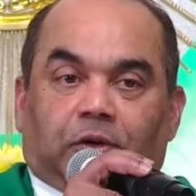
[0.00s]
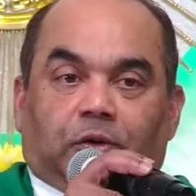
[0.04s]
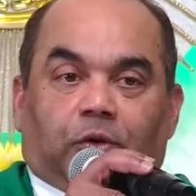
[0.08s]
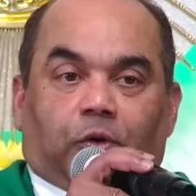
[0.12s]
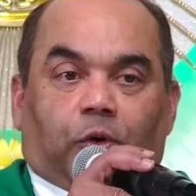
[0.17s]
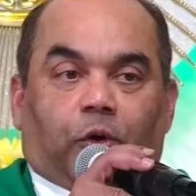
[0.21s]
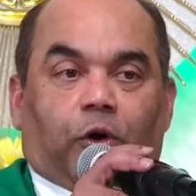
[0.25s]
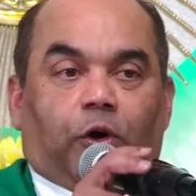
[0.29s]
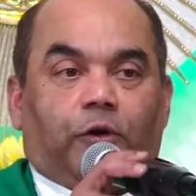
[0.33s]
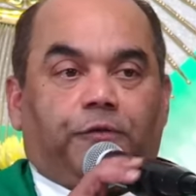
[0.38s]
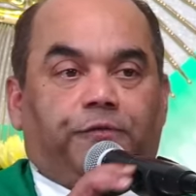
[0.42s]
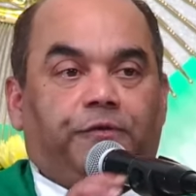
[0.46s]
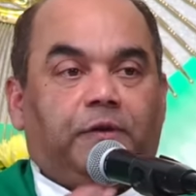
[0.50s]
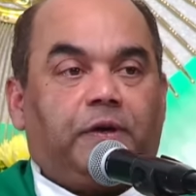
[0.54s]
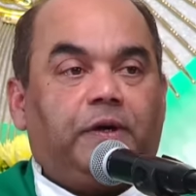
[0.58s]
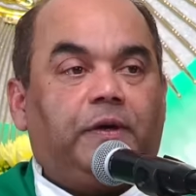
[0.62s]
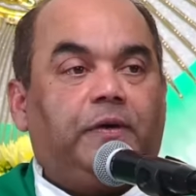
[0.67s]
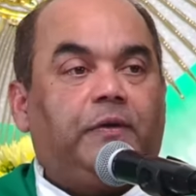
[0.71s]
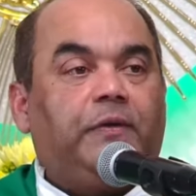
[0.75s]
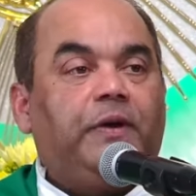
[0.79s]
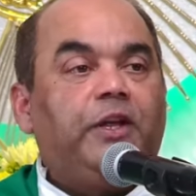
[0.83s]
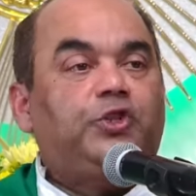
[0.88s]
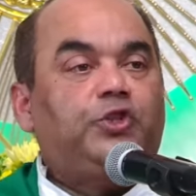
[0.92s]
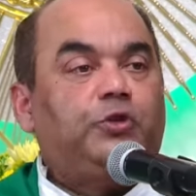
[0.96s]
of a
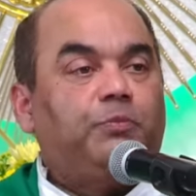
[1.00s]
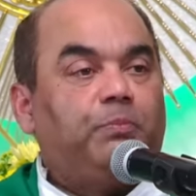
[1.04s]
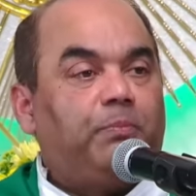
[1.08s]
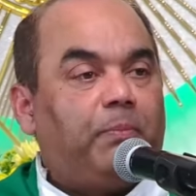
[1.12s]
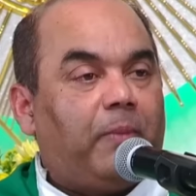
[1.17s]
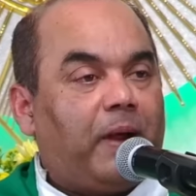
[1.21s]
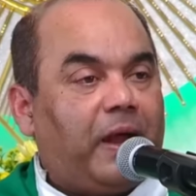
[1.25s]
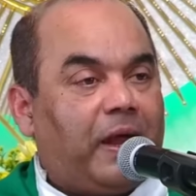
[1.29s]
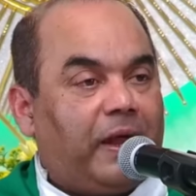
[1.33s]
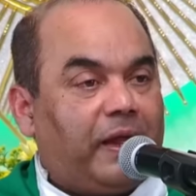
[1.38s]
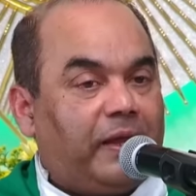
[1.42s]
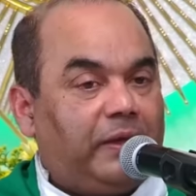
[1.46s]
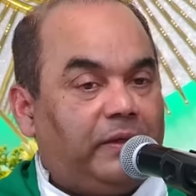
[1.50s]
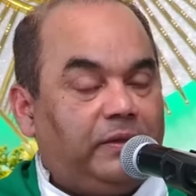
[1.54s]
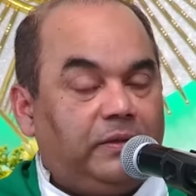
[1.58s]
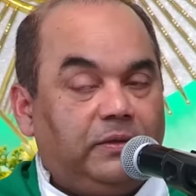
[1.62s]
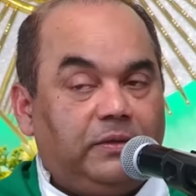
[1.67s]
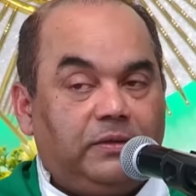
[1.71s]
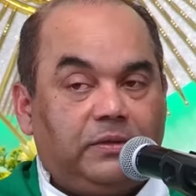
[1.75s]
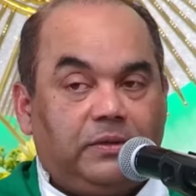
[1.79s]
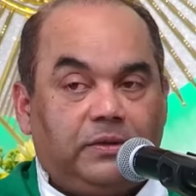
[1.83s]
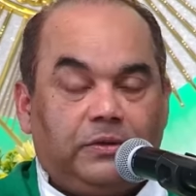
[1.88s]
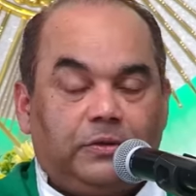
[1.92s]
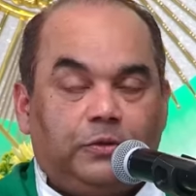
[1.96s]
rich
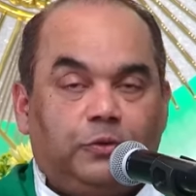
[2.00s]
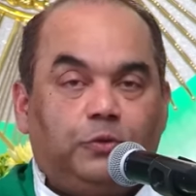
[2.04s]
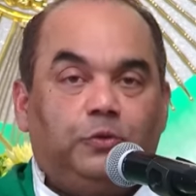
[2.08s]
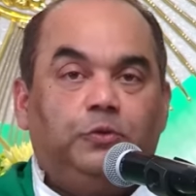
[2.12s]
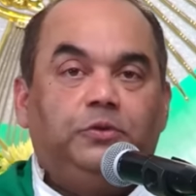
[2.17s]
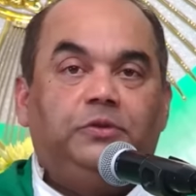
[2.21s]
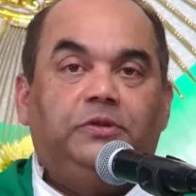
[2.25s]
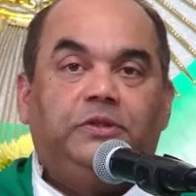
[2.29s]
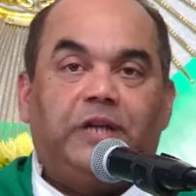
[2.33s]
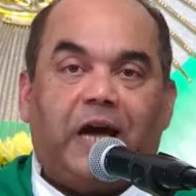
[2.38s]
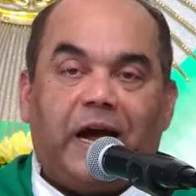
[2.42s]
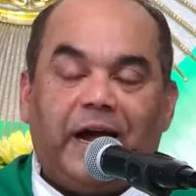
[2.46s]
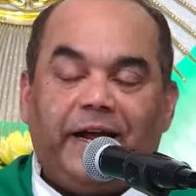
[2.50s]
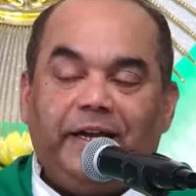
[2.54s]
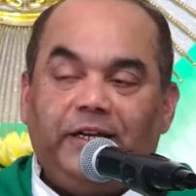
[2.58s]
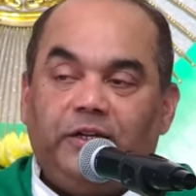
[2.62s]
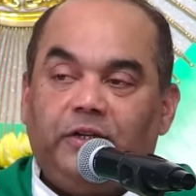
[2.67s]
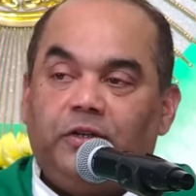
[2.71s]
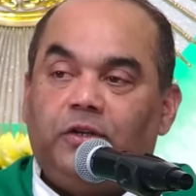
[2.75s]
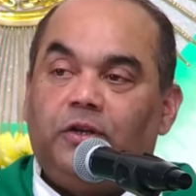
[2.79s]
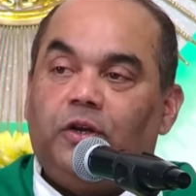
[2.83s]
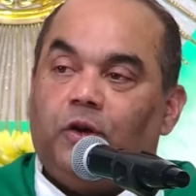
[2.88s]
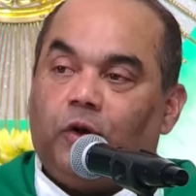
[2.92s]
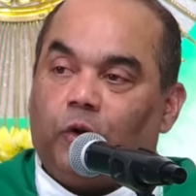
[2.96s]
man who died
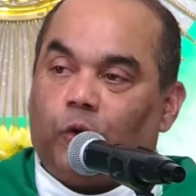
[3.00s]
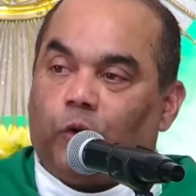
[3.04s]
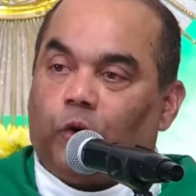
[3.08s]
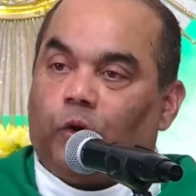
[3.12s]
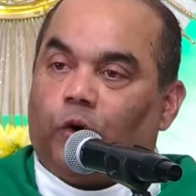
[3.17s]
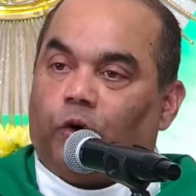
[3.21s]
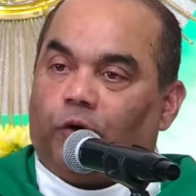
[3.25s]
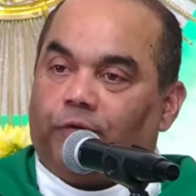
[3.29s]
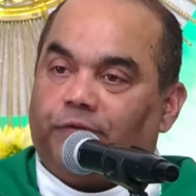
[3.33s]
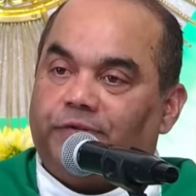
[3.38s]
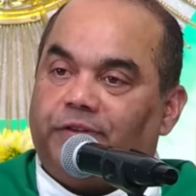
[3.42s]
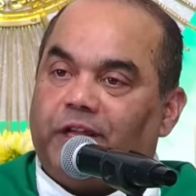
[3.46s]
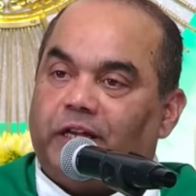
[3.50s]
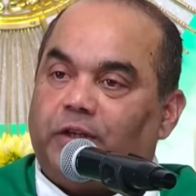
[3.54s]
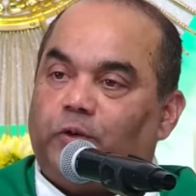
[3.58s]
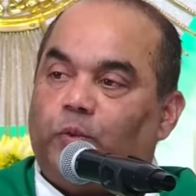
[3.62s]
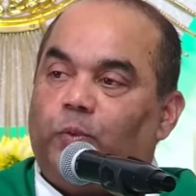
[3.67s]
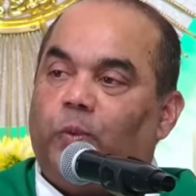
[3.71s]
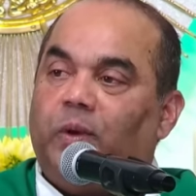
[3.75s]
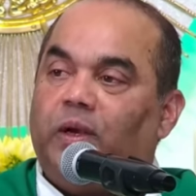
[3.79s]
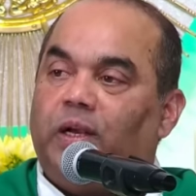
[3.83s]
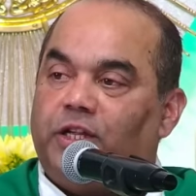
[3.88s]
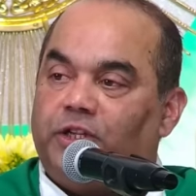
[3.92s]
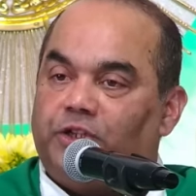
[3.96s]
of that
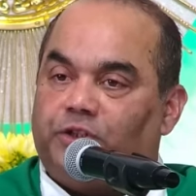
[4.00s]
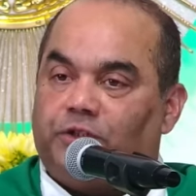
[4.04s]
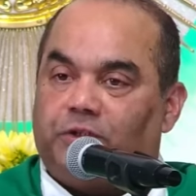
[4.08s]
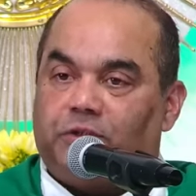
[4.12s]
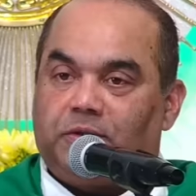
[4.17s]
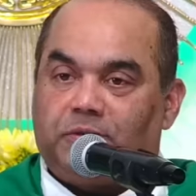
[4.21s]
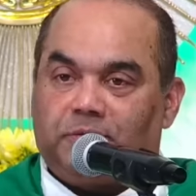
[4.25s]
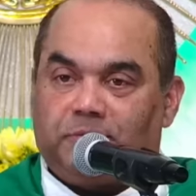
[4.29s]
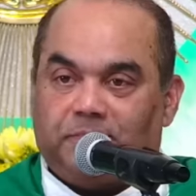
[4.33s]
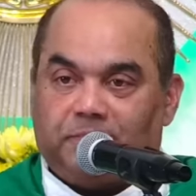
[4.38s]
village.